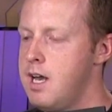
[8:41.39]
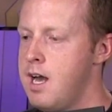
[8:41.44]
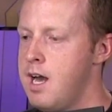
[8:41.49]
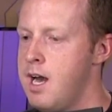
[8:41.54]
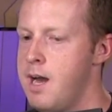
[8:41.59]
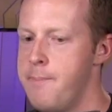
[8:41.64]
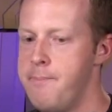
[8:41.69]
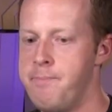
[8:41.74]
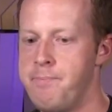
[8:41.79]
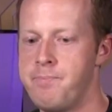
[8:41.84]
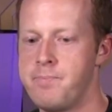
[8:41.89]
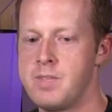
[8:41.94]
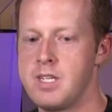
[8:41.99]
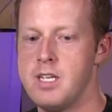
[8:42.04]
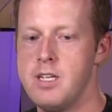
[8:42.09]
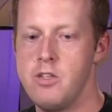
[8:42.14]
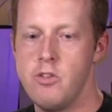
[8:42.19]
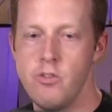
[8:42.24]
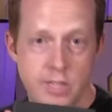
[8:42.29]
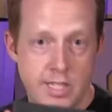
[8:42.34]
Um,
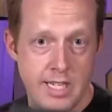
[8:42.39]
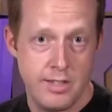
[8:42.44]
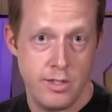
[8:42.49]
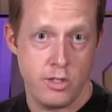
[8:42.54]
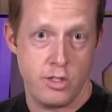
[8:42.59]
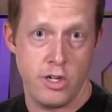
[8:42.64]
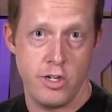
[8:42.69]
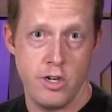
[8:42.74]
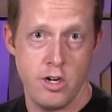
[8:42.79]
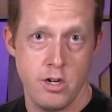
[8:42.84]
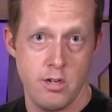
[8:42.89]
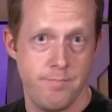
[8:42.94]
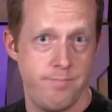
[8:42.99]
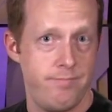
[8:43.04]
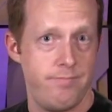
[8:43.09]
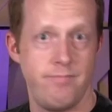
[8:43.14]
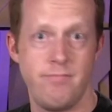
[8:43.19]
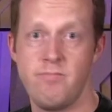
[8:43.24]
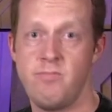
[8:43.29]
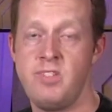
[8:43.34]
you set this on
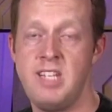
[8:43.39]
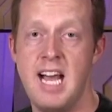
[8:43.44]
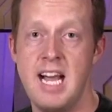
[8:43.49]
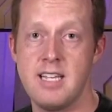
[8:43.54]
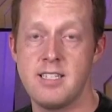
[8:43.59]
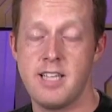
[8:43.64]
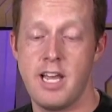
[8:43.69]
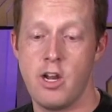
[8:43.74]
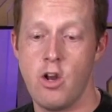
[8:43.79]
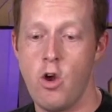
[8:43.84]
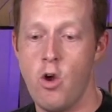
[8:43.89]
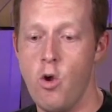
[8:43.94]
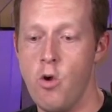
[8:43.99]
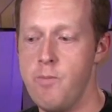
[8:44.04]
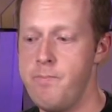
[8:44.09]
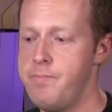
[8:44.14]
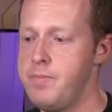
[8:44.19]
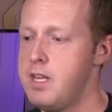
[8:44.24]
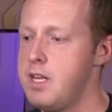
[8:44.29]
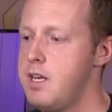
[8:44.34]
your desk at
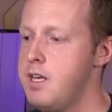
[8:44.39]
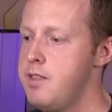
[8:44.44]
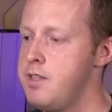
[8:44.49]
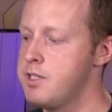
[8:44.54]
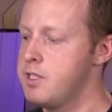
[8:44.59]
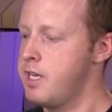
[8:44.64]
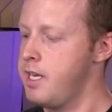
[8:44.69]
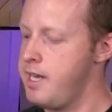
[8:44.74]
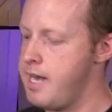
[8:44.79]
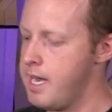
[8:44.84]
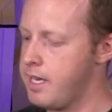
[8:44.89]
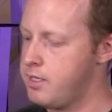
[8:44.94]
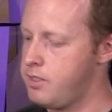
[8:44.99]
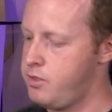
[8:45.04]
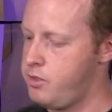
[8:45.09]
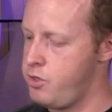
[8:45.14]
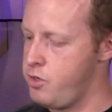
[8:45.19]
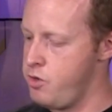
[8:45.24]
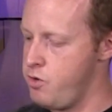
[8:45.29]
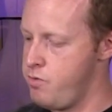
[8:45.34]
home. This
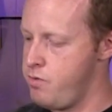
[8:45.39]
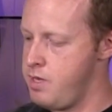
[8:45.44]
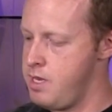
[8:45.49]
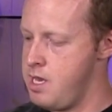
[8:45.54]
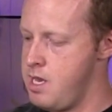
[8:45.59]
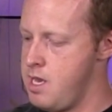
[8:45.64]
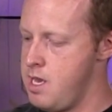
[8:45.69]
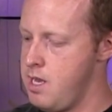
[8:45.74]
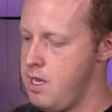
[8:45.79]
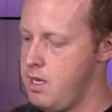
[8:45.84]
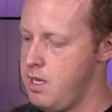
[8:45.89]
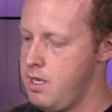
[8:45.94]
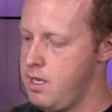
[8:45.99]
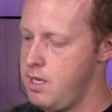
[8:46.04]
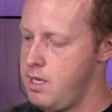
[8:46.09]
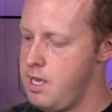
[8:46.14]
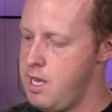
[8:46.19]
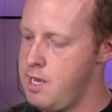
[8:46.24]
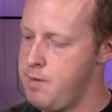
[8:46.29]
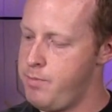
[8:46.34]
connects to the
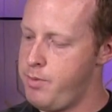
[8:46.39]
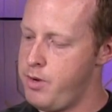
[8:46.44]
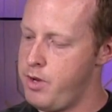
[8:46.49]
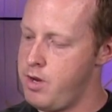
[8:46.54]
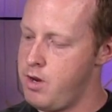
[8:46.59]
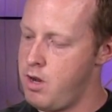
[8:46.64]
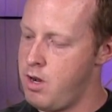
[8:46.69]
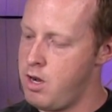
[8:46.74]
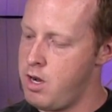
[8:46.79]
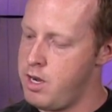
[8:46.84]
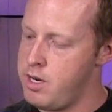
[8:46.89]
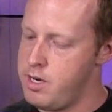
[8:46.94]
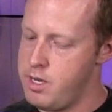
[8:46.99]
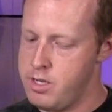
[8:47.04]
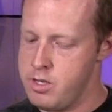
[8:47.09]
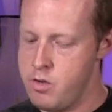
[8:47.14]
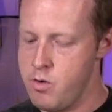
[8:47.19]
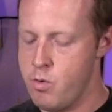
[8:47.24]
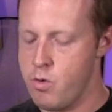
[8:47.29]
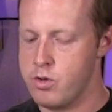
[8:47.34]
input
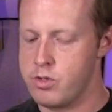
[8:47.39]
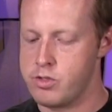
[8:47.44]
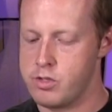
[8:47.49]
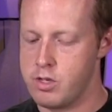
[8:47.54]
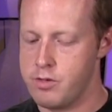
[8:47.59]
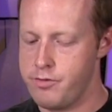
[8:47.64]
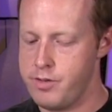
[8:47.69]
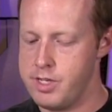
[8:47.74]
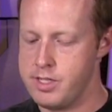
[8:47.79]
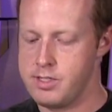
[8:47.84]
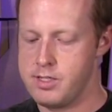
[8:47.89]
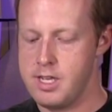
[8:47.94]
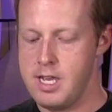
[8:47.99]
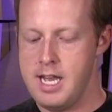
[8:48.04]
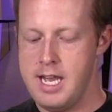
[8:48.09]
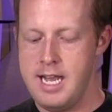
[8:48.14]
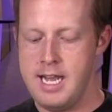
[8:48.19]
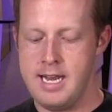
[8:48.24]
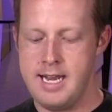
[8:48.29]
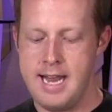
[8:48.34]
on your Surface,
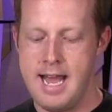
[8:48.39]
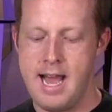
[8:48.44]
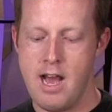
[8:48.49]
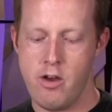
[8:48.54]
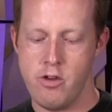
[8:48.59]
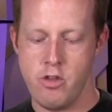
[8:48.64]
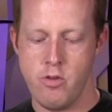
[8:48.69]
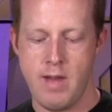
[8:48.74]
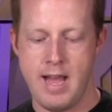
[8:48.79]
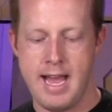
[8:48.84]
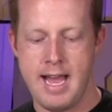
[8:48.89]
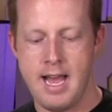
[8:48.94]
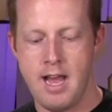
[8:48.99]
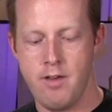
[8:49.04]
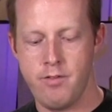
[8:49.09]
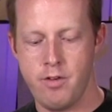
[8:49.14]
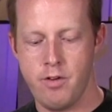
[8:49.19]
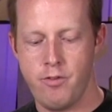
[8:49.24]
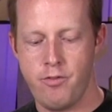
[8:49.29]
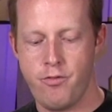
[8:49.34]
and now you
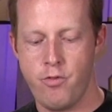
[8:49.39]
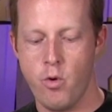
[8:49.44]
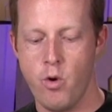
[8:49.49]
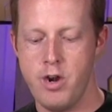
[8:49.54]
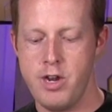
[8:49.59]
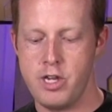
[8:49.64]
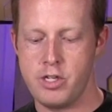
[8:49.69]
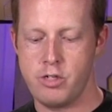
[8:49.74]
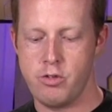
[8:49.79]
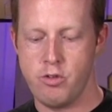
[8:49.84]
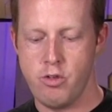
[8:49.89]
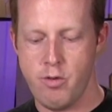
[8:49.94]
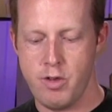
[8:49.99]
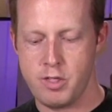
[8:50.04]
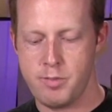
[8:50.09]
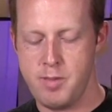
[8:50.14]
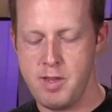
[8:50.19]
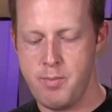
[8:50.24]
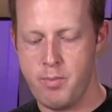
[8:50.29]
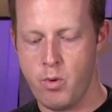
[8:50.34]
have four additional
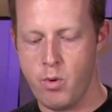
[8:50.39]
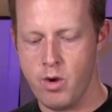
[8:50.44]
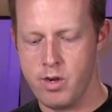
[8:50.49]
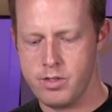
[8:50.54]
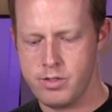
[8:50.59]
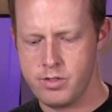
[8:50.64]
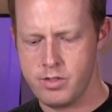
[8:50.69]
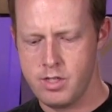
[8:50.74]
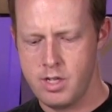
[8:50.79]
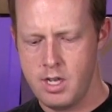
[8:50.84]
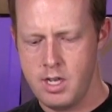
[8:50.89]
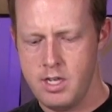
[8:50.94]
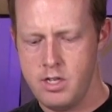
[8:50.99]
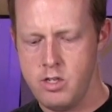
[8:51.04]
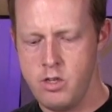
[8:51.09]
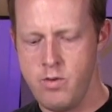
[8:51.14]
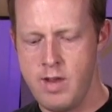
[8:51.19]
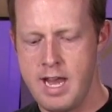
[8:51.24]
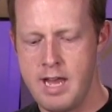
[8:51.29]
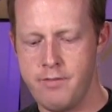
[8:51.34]
U S B ports,
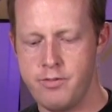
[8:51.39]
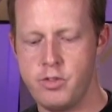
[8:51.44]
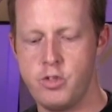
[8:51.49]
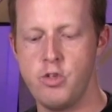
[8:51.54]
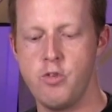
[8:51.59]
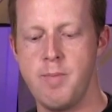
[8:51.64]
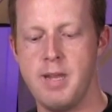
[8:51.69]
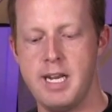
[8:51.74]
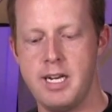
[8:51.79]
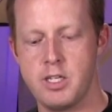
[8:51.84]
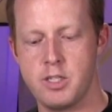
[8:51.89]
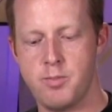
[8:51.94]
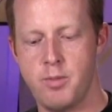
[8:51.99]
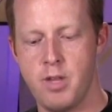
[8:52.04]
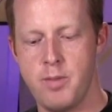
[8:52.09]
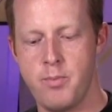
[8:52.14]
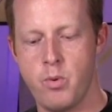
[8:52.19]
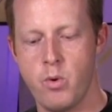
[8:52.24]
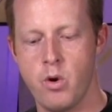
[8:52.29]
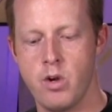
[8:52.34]
you have two mini
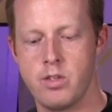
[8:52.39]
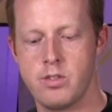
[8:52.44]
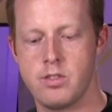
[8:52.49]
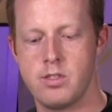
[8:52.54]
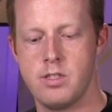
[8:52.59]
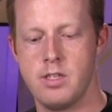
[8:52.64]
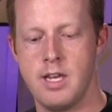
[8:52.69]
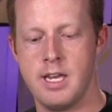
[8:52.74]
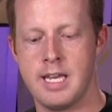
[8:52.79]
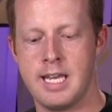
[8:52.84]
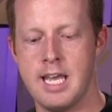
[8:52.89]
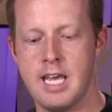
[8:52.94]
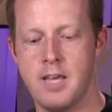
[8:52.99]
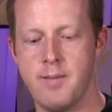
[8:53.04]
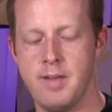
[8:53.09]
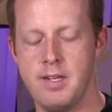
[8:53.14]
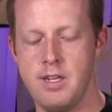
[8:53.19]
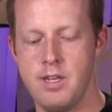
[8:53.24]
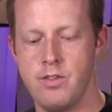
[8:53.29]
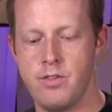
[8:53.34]
display ports, a
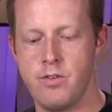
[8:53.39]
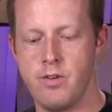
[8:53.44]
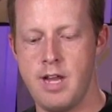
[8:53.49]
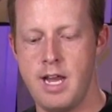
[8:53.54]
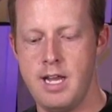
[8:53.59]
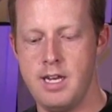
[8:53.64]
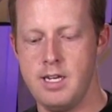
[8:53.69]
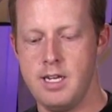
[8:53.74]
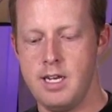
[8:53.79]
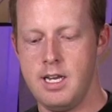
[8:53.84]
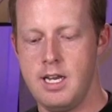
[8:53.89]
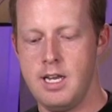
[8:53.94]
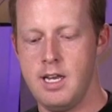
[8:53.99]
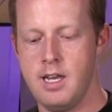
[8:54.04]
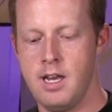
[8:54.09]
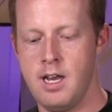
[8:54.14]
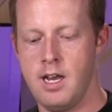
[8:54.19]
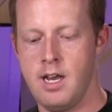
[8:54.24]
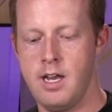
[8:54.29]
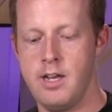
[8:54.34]
gigabit Ethernet,
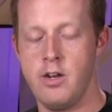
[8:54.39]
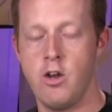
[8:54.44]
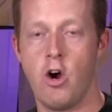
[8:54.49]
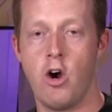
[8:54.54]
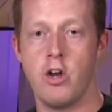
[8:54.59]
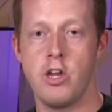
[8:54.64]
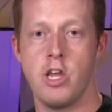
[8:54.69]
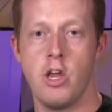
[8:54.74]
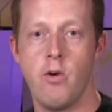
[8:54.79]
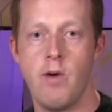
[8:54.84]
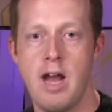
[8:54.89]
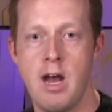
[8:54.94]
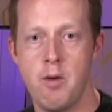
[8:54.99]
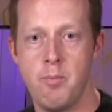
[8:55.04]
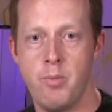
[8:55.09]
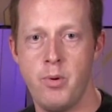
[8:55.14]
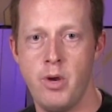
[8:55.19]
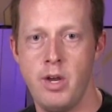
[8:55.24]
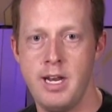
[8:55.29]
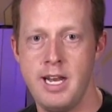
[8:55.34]
uh, an audio
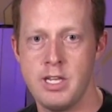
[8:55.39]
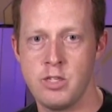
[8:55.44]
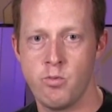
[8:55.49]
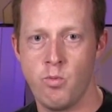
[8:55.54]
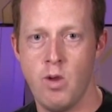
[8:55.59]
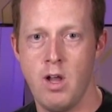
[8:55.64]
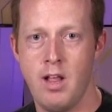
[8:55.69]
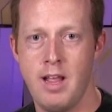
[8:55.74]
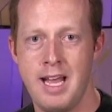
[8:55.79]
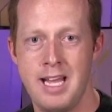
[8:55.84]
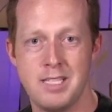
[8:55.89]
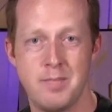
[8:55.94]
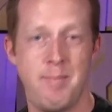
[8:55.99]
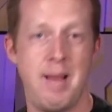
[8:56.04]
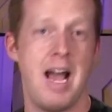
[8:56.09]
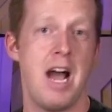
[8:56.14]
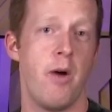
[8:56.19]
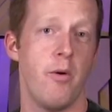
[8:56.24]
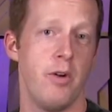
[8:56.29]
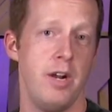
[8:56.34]
output, as well as
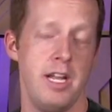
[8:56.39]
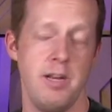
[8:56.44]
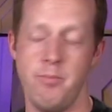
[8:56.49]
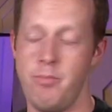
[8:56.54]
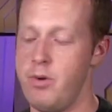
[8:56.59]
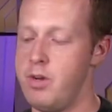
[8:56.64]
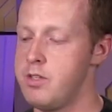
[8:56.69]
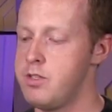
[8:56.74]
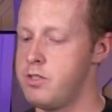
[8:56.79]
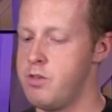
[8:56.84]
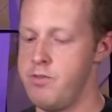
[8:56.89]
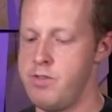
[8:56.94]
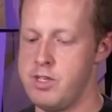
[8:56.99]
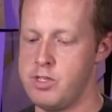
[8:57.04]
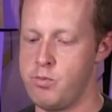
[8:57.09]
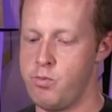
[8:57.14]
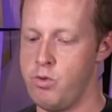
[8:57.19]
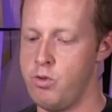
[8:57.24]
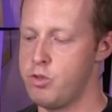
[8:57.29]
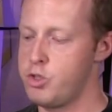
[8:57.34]
power input. So
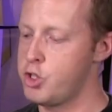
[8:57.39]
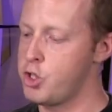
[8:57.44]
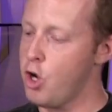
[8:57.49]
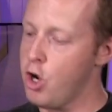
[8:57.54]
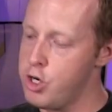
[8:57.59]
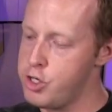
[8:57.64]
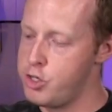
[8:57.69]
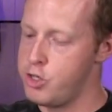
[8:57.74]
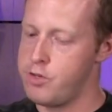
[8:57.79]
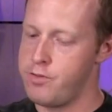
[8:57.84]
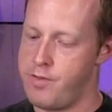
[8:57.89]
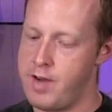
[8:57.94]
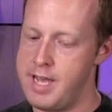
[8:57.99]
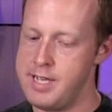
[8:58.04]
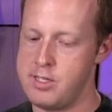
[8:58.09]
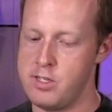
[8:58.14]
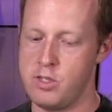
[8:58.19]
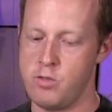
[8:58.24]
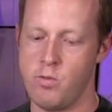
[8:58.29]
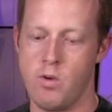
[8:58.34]
this will charge your
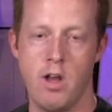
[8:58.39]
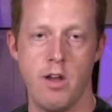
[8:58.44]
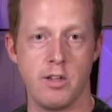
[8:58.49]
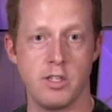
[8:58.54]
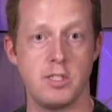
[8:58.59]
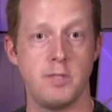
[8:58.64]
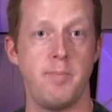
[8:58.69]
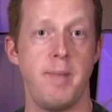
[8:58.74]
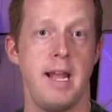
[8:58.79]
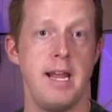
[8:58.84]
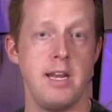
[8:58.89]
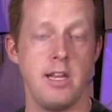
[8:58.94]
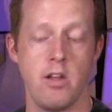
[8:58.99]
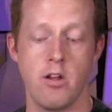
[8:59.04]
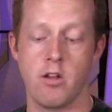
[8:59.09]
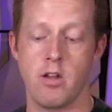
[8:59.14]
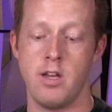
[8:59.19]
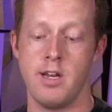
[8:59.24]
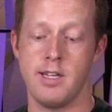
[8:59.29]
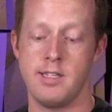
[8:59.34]
devices while
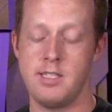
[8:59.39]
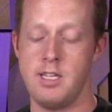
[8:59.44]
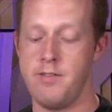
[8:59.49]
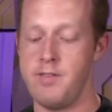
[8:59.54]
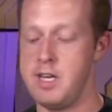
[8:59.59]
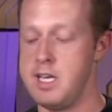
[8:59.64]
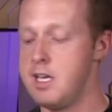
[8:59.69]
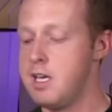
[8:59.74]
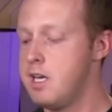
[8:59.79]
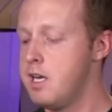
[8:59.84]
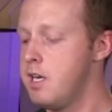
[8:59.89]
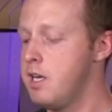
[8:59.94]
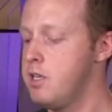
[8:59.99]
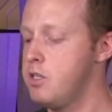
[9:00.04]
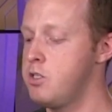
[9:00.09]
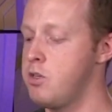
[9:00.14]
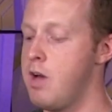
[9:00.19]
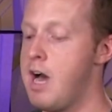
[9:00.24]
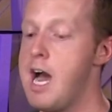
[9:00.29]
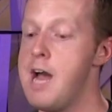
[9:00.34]
expanding your connectivity.
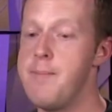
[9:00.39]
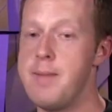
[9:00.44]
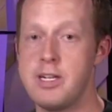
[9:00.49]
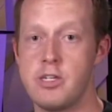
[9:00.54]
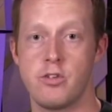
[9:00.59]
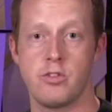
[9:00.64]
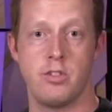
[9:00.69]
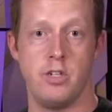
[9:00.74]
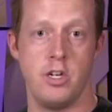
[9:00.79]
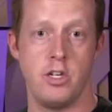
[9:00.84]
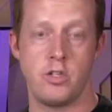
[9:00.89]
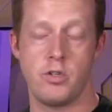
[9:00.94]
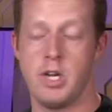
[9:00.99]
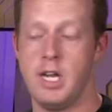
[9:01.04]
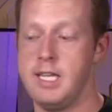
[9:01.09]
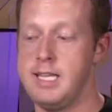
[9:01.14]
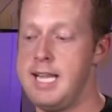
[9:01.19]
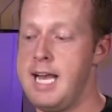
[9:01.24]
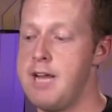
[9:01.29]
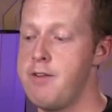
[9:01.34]
So I'm interested in
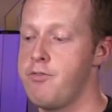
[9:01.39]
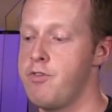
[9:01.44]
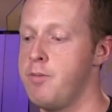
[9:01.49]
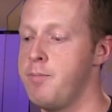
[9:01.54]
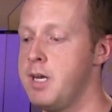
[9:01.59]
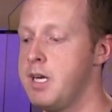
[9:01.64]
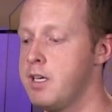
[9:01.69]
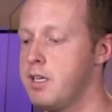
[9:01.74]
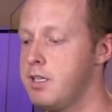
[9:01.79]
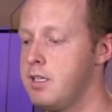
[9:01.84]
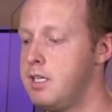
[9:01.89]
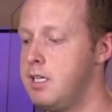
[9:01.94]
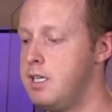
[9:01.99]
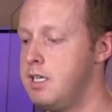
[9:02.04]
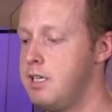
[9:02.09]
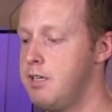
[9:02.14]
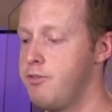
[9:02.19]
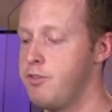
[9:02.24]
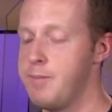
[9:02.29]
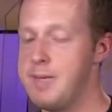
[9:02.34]
trying that from a
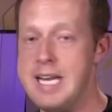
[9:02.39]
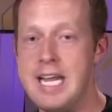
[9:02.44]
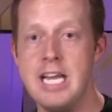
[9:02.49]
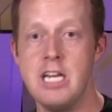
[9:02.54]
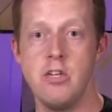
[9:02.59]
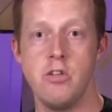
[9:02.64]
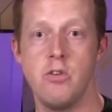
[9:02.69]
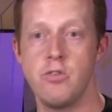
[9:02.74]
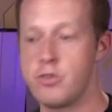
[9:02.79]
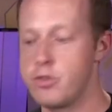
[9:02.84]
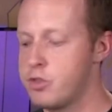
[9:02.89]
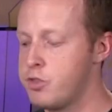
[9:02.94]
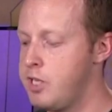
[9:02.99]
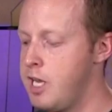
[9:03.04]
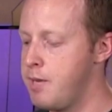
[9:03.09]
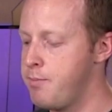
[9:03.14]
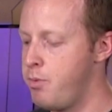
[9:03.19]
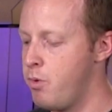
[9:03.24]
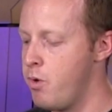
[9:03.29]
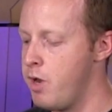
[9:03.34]
from an end user
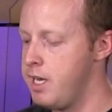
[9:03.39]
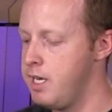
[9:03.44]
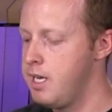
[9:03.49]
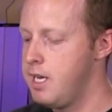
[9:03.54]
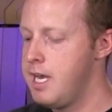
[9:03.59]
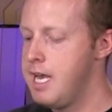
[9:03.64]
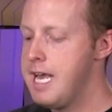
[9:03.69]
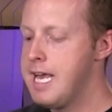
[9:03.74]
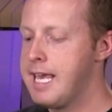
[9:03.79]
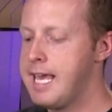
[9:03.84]
standpoint.